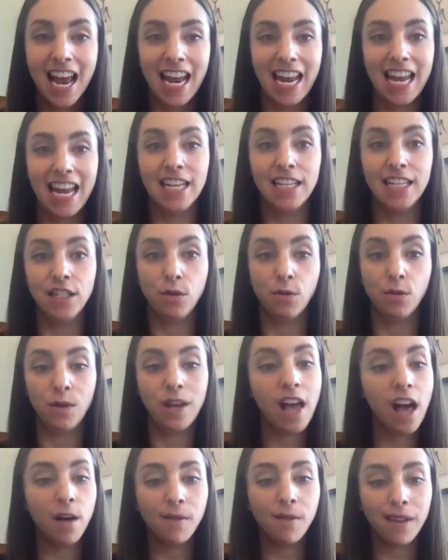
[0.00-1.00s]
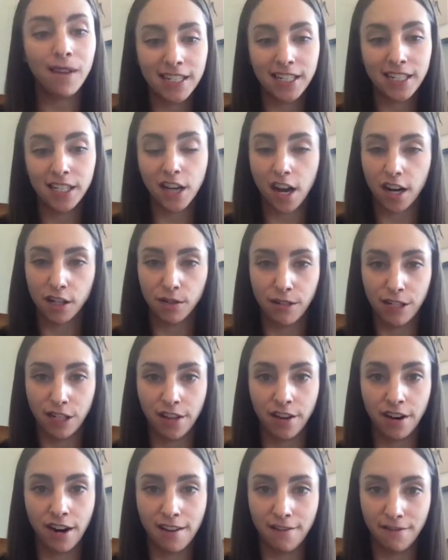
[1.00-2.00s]
And we all wanted to talk to each
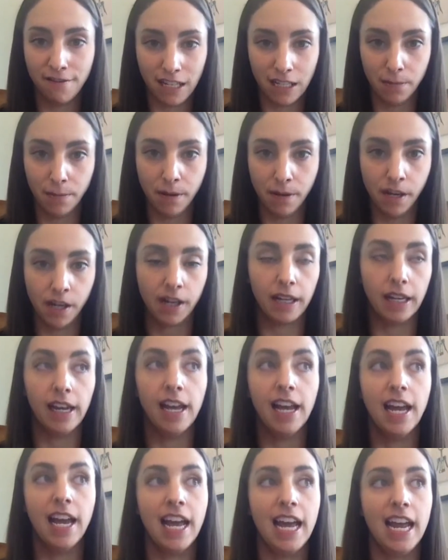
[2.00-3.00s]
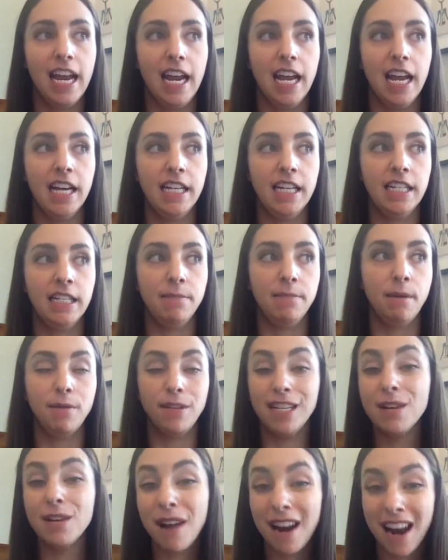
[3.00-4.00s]
other on Facebook, but we
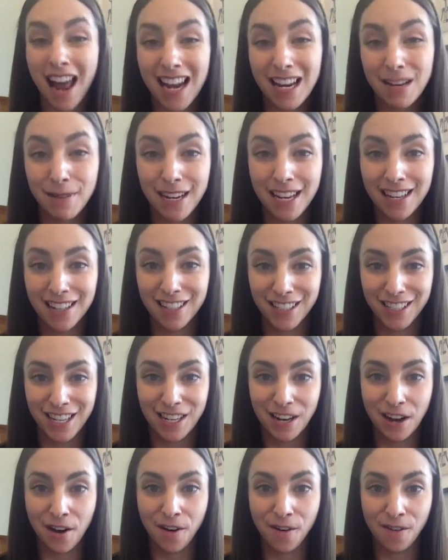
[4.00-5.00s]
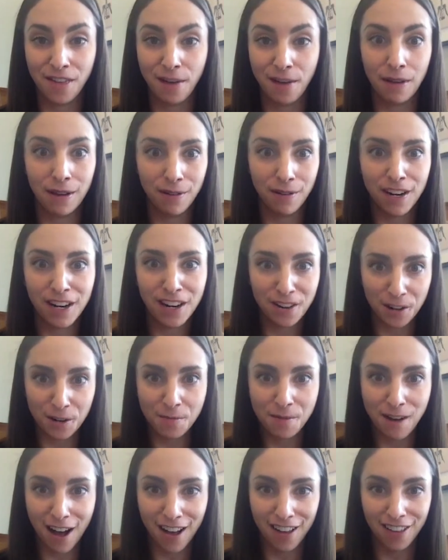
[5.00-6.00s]
didn't want anybody else to know that we were in a
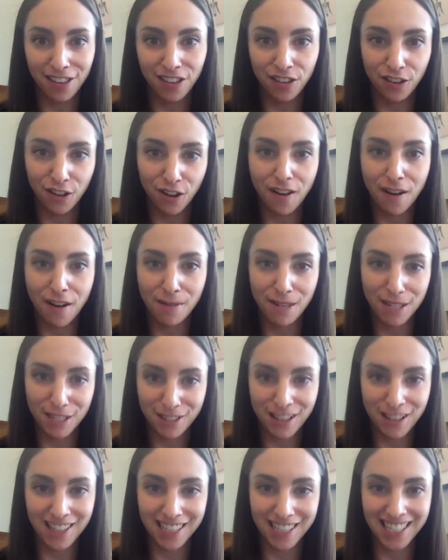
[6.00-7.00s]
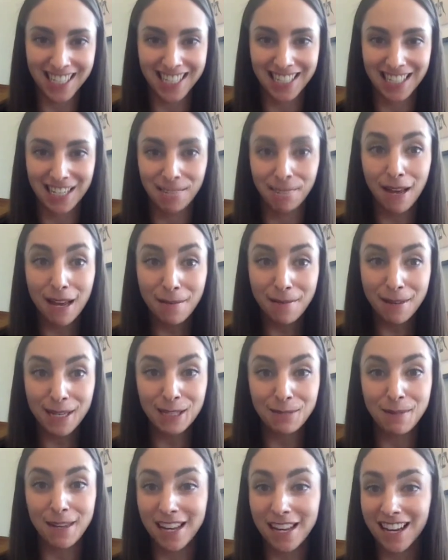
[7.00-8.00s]
group called November 2016
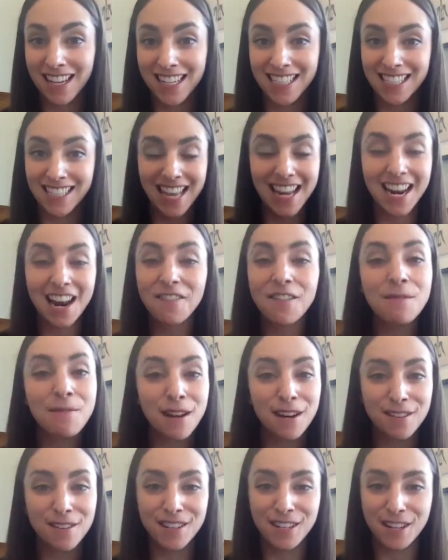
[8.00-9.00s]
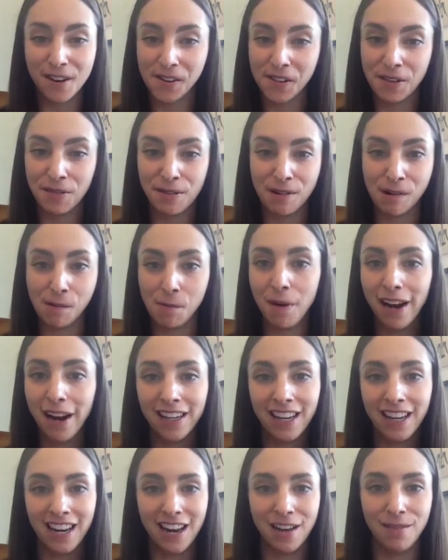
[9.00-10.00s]
babies, because then everybody would know that we were
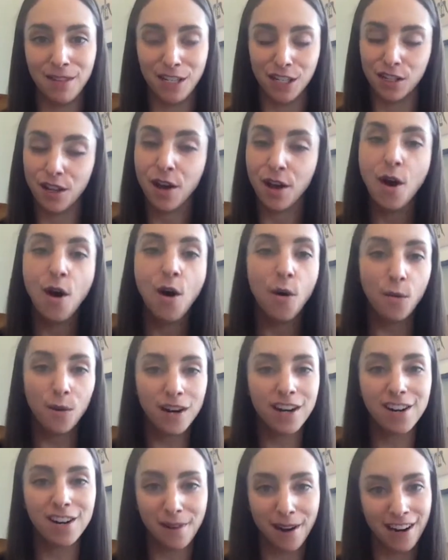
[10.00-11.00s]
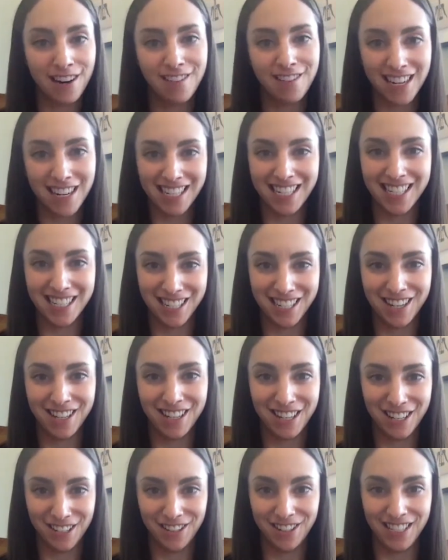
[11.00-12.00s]
pregnant and we just weren't quite ready to share
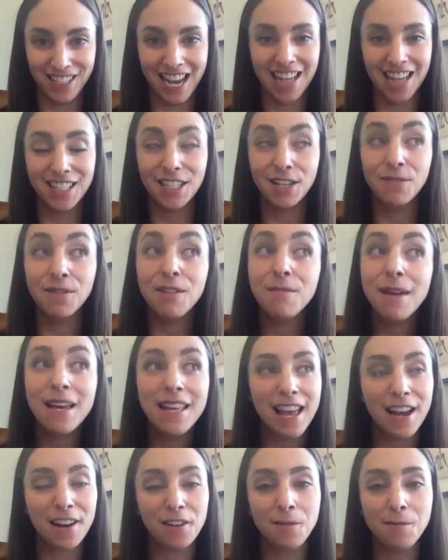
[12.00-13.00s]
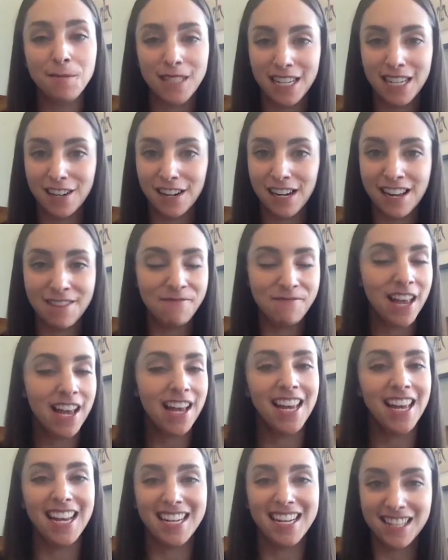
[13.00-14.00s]
the news yet. So we made that group secret.
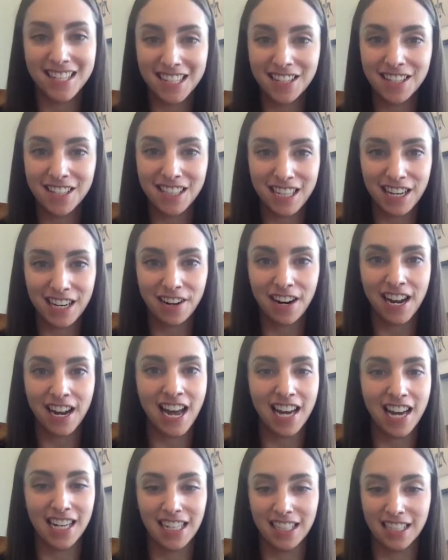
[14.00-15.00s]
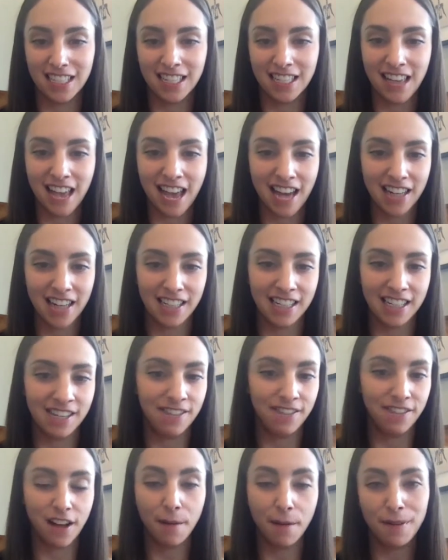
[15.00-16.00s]
It's still secret and it's still
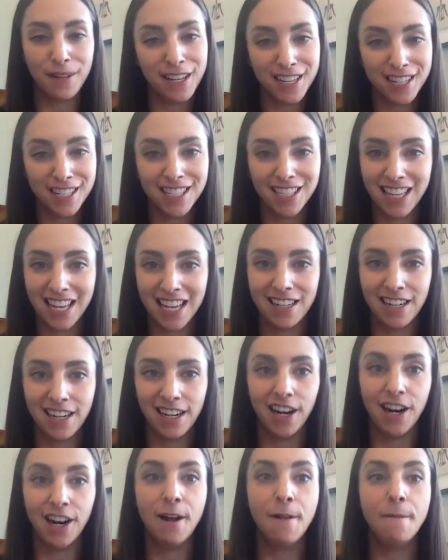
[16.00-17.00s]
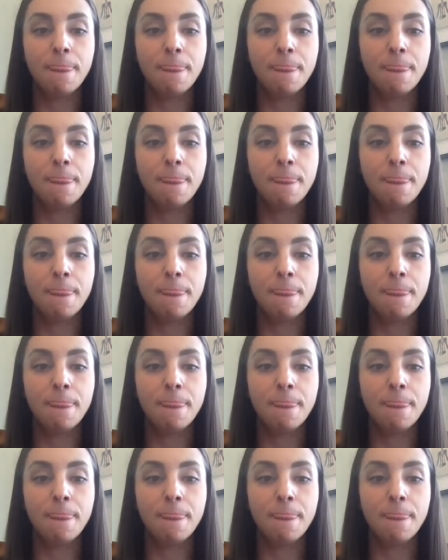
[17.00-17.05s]
active a couple years later.